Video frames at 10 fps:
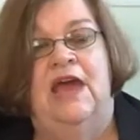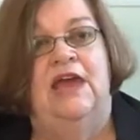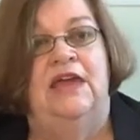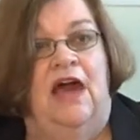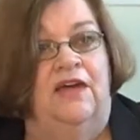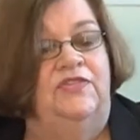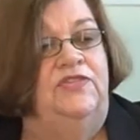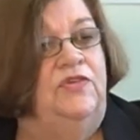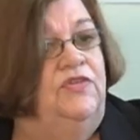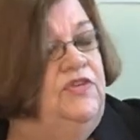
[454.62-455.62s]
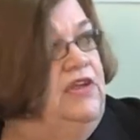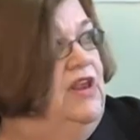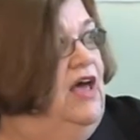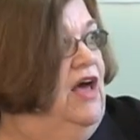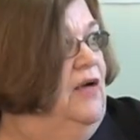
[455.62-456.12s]
Yeah,
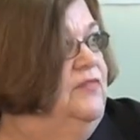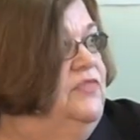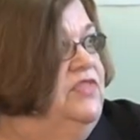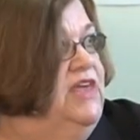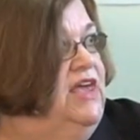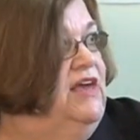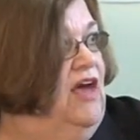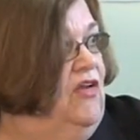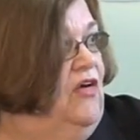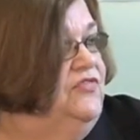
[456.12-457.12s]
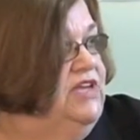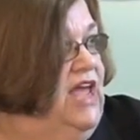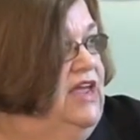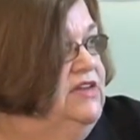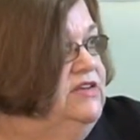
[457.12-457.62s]
Susan, the cutoff
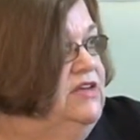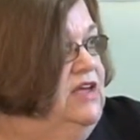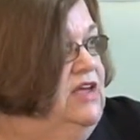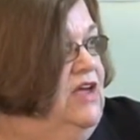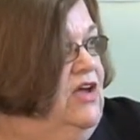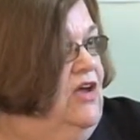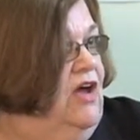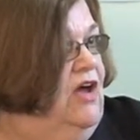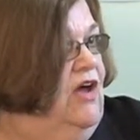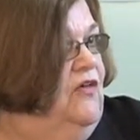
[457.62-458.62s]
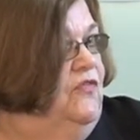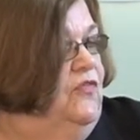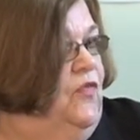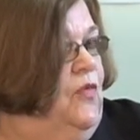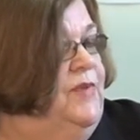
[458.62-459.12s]
date
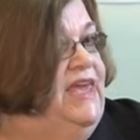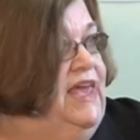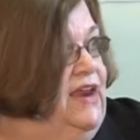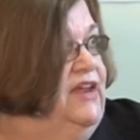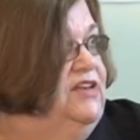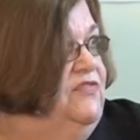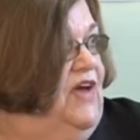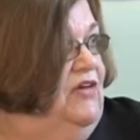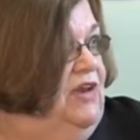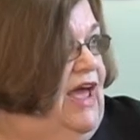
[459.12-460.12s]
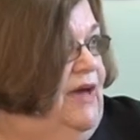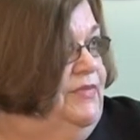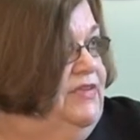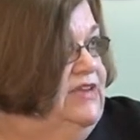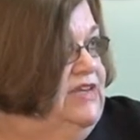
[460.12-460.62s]
for beginning to vote
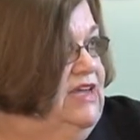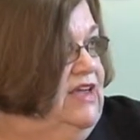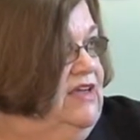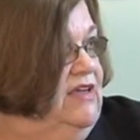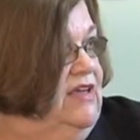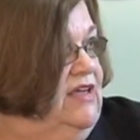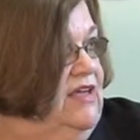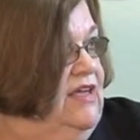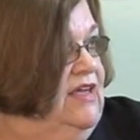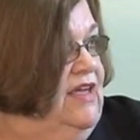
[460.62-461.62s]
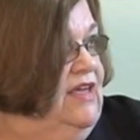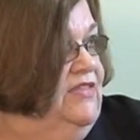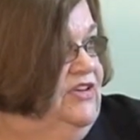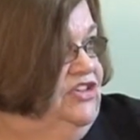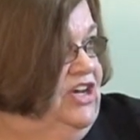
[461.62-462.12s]
absentee
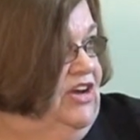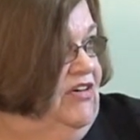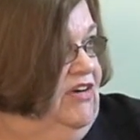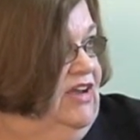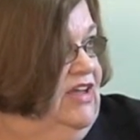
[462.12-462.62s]
this year.